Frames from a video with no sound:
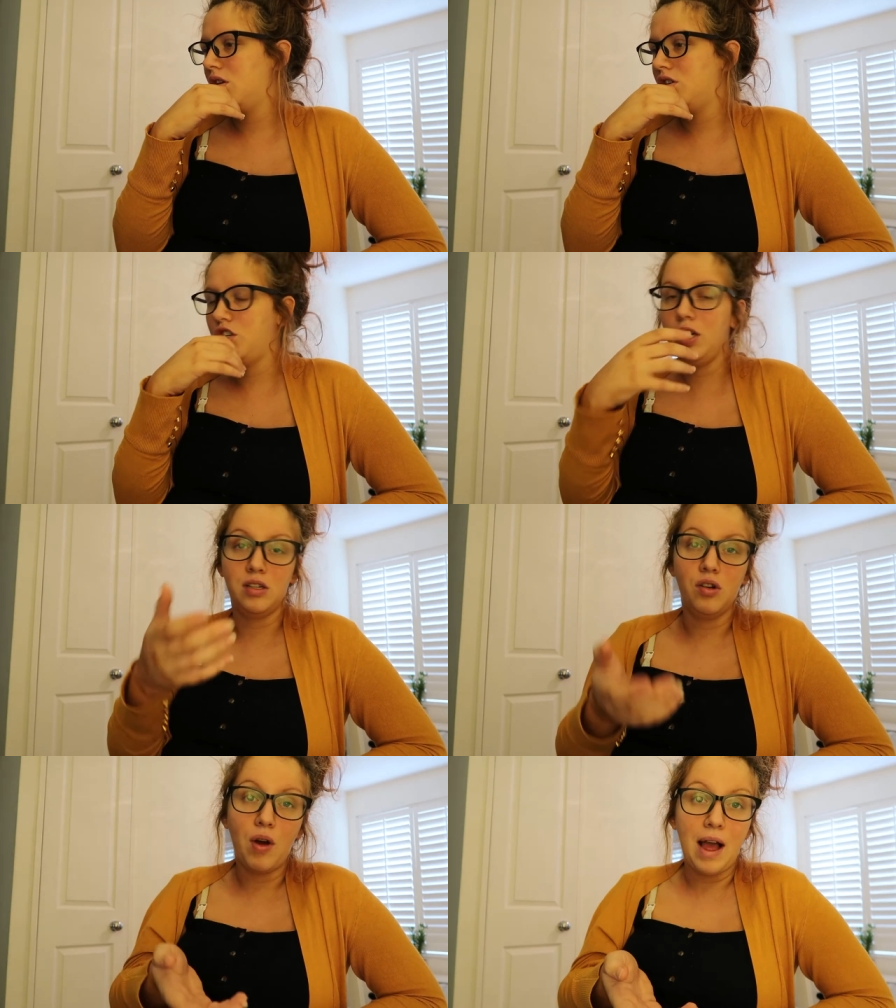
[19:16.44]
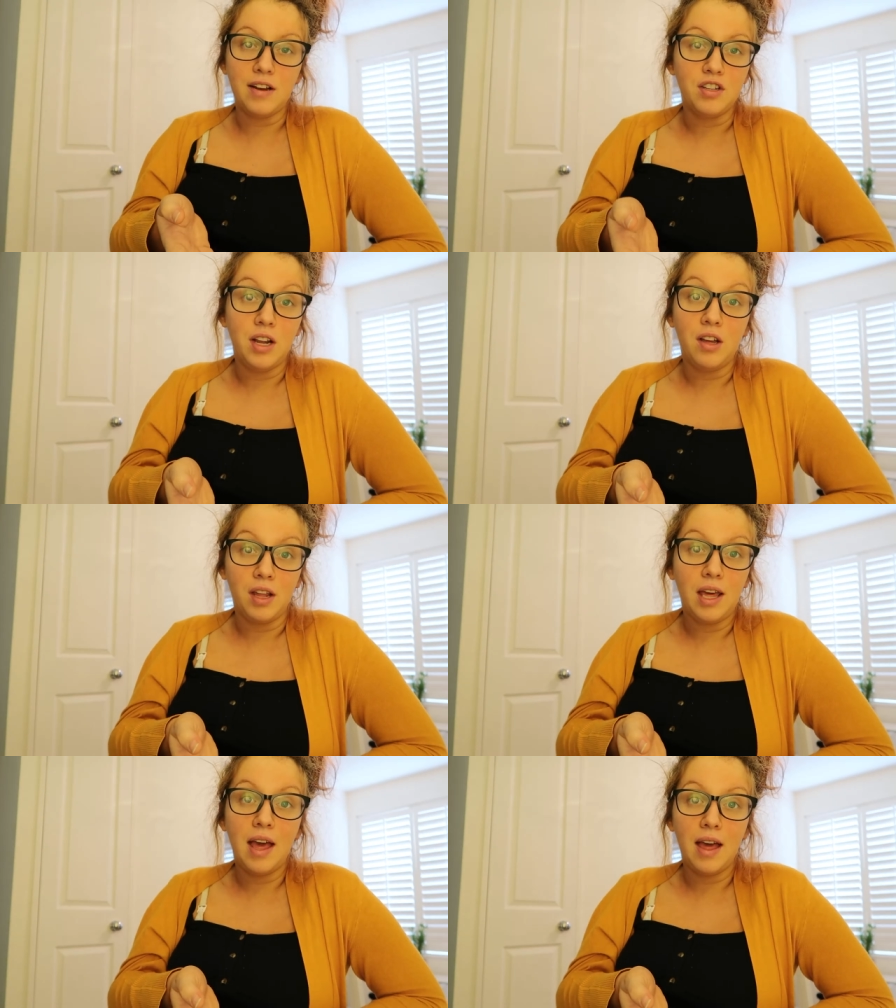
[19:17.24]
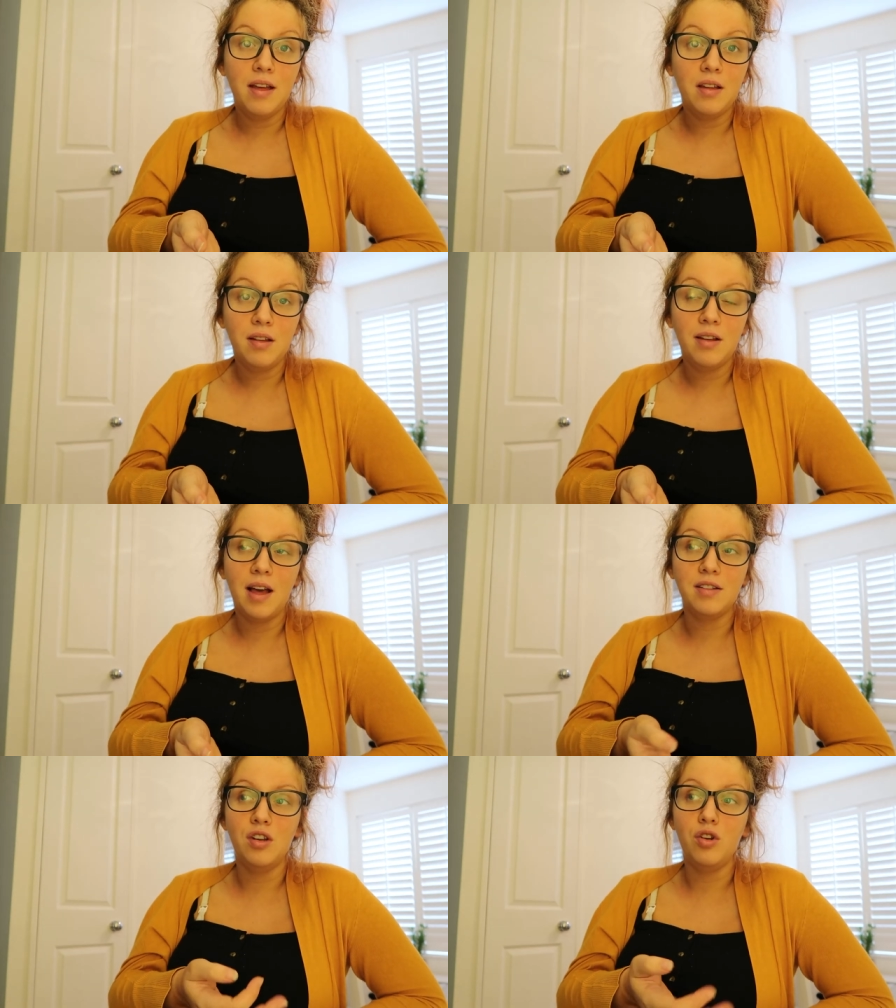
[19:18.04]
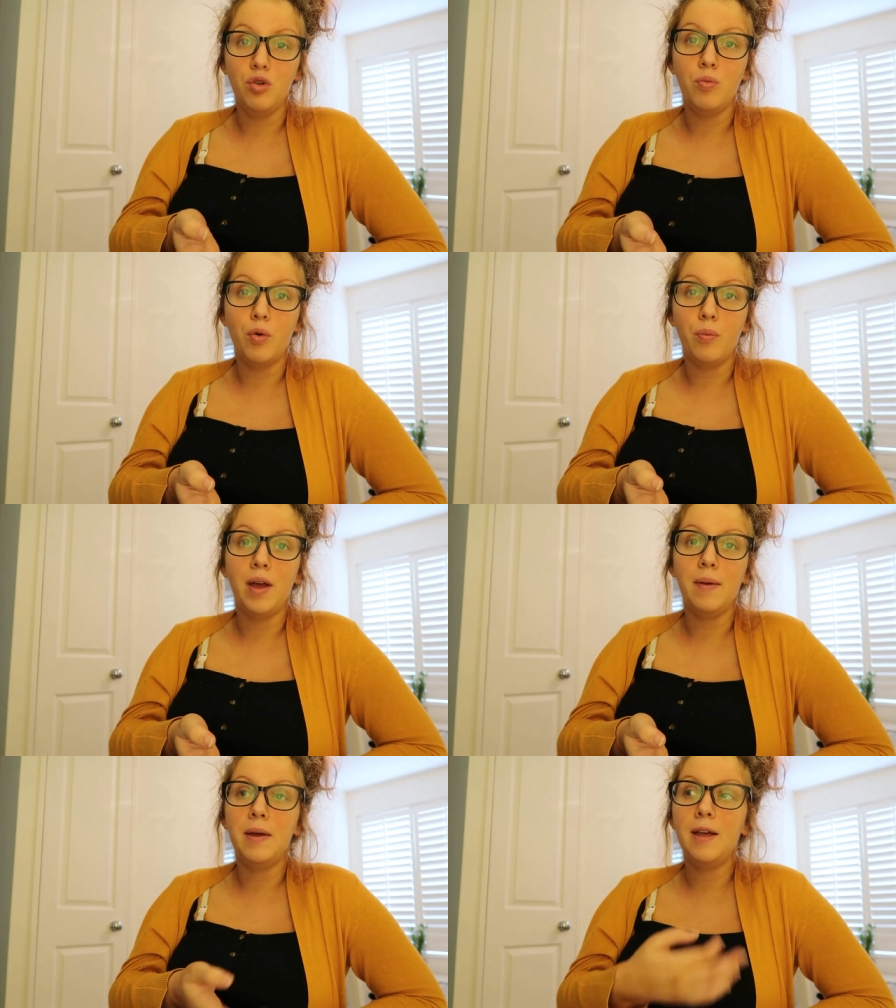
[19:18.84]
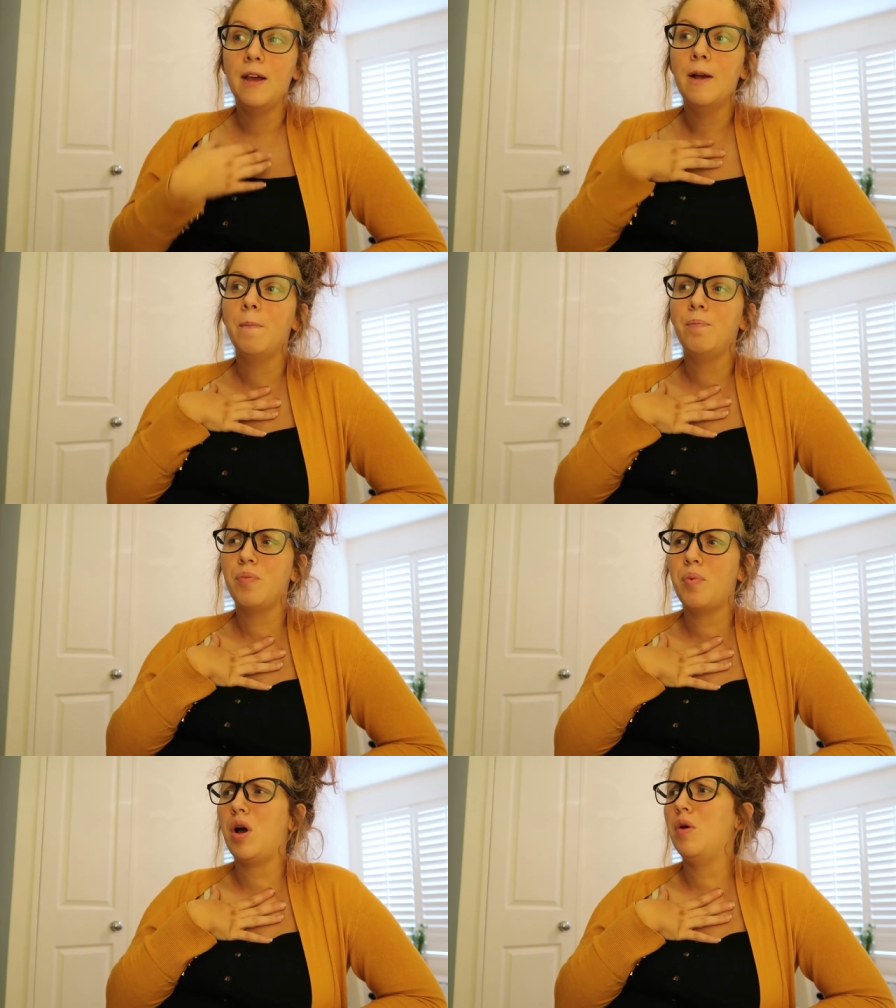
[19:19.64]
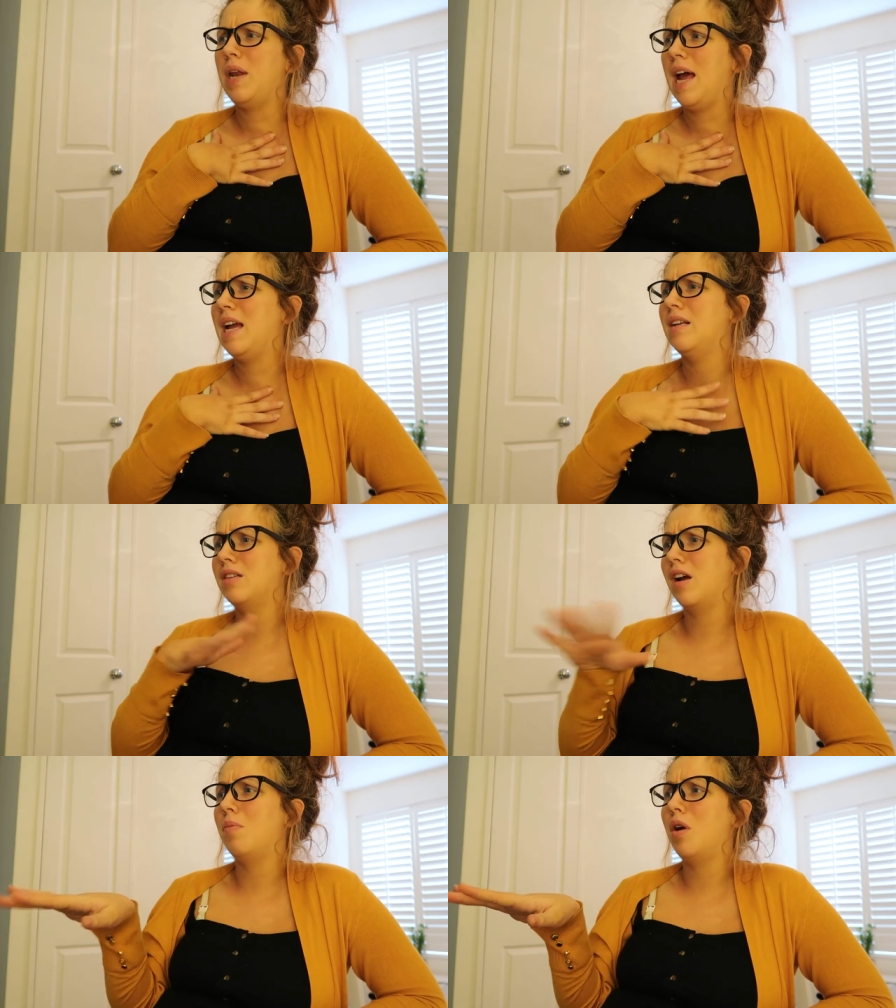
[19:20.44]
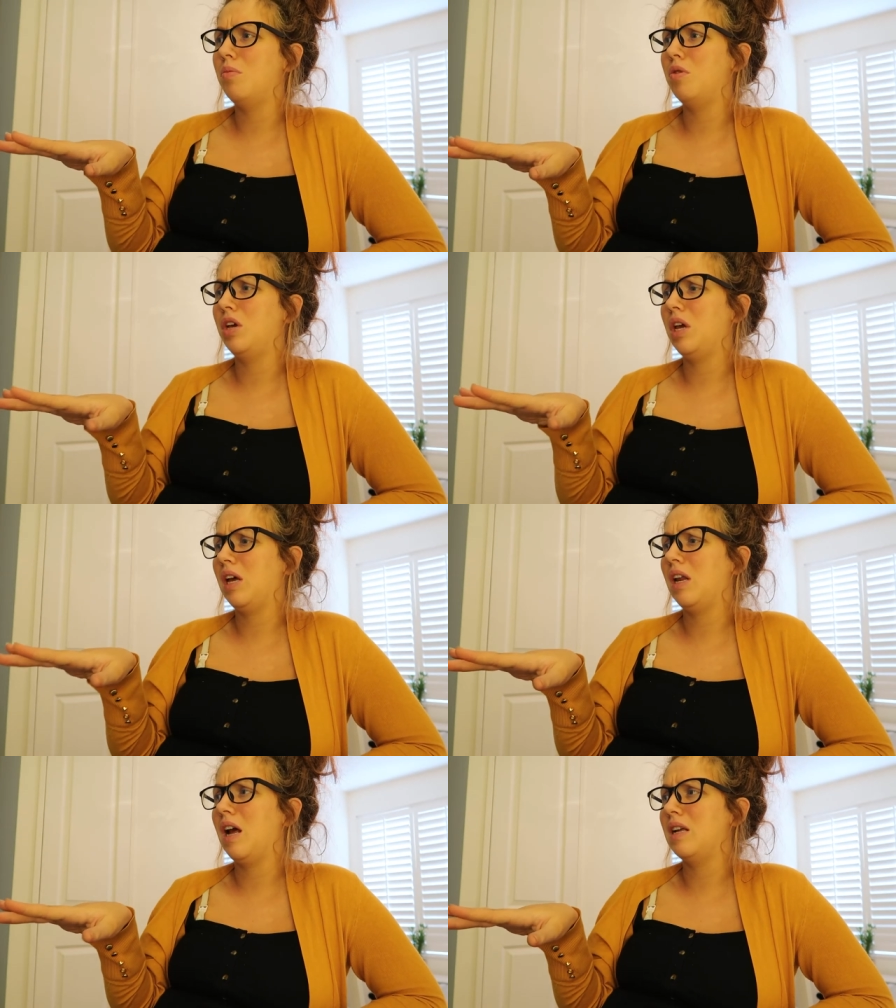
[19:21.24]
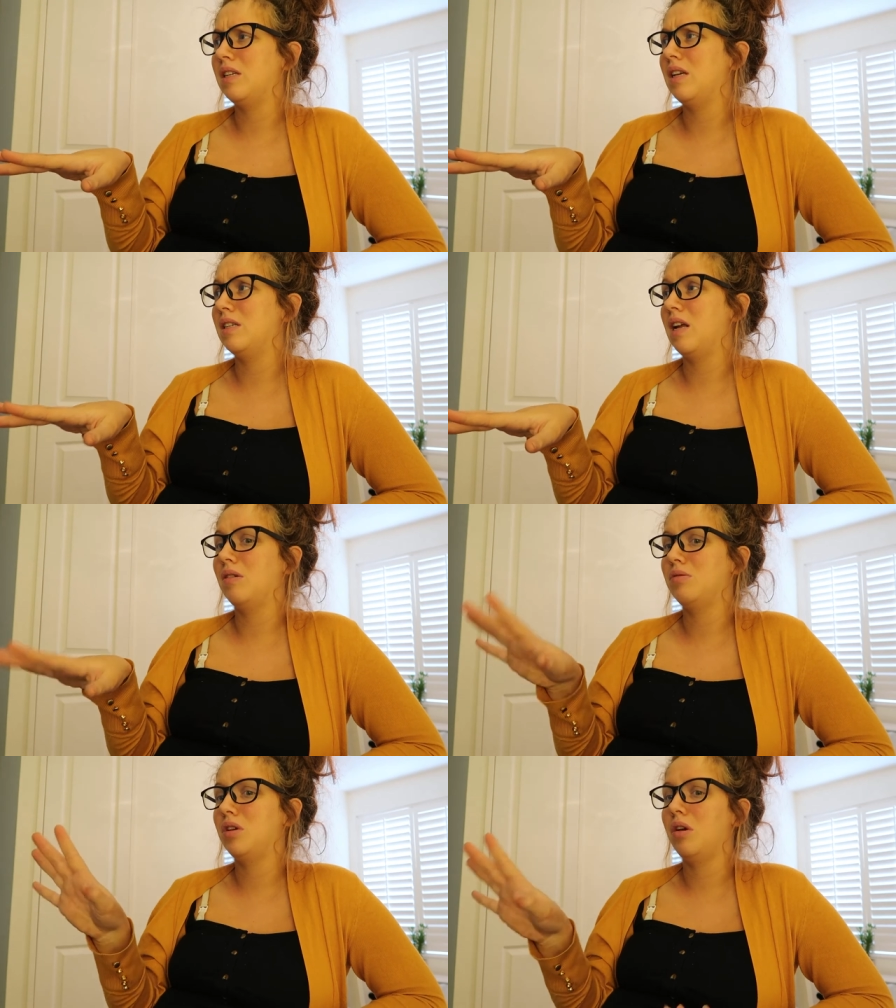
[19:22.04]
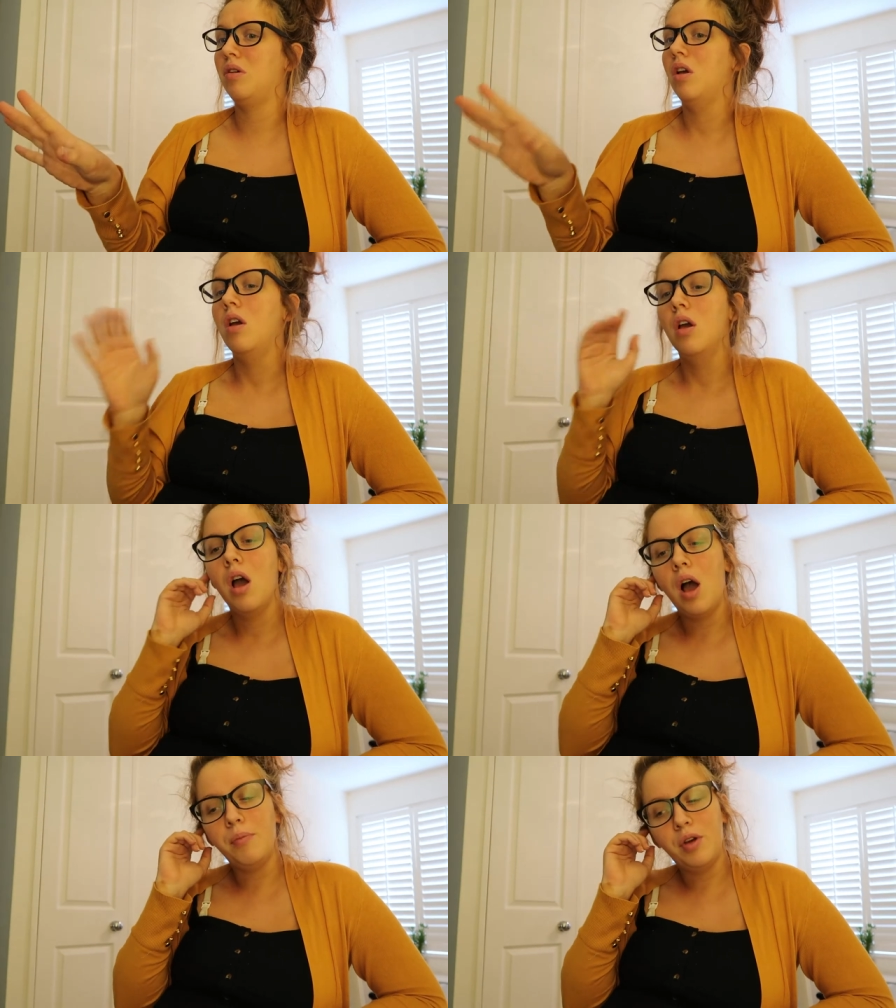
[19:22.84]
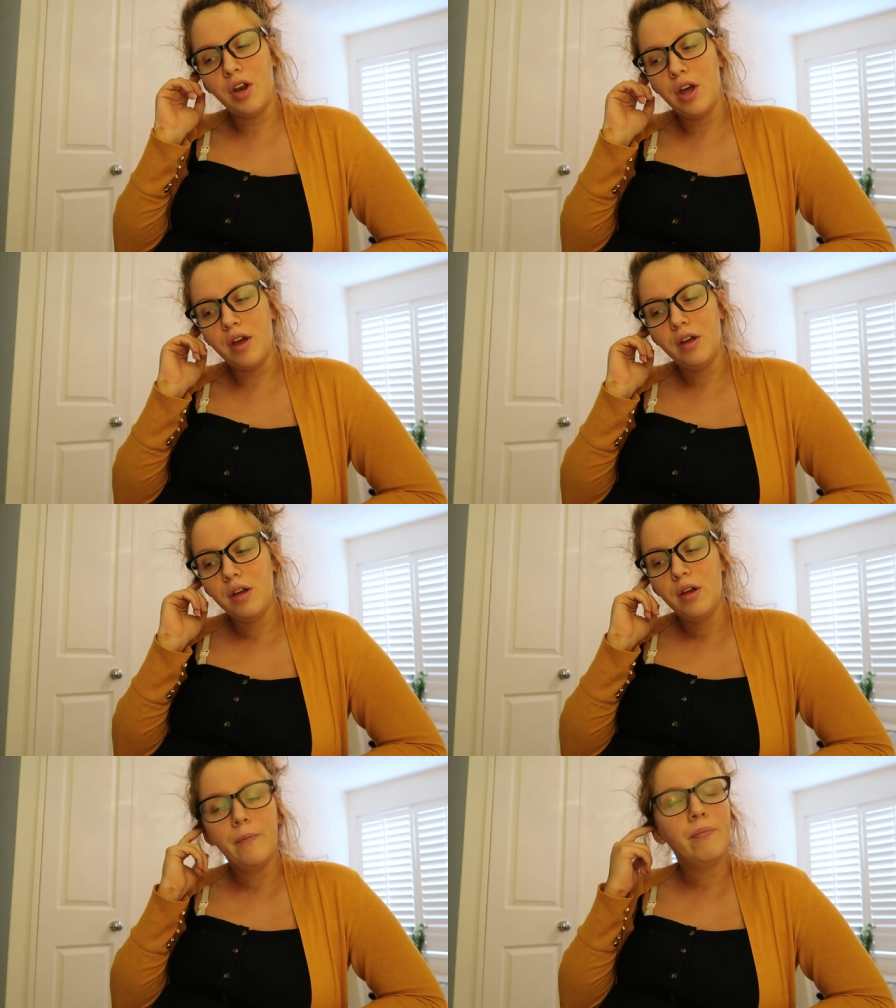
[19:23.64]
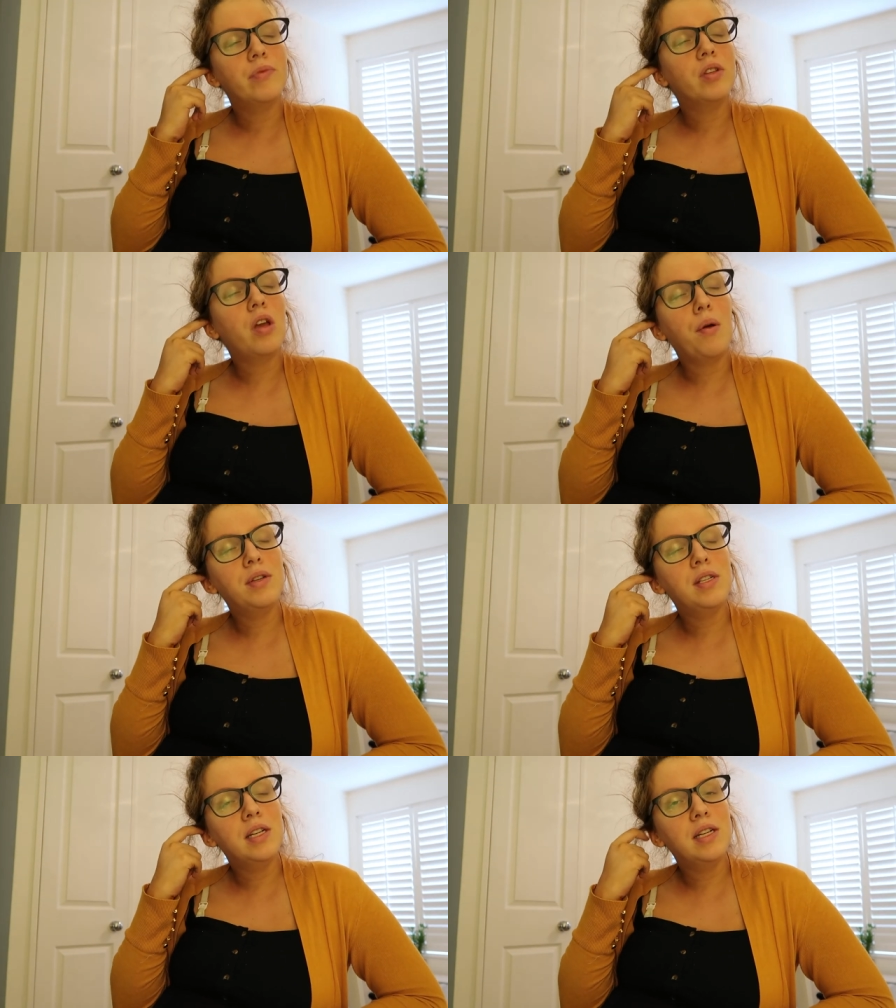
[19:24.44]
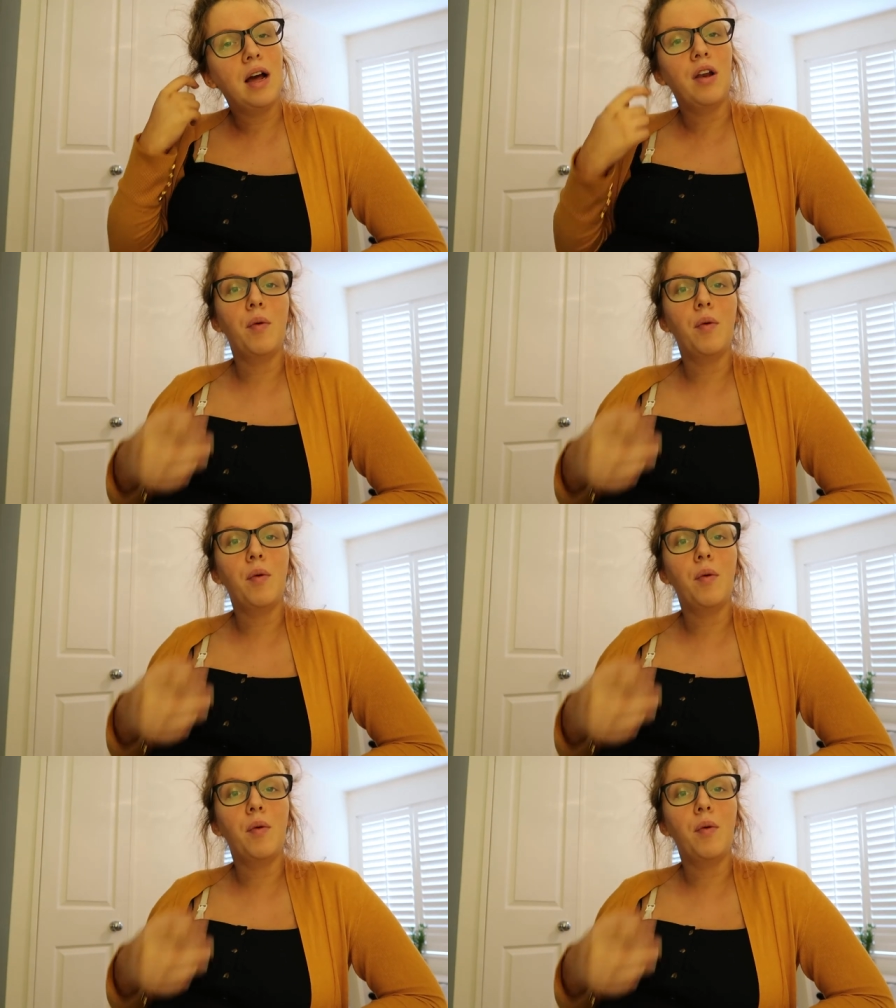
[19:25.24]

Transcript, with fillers: she's not actually going to care as a newborn baby but I would hate to come home looking at it as it is now so I'm gonna go and sit down.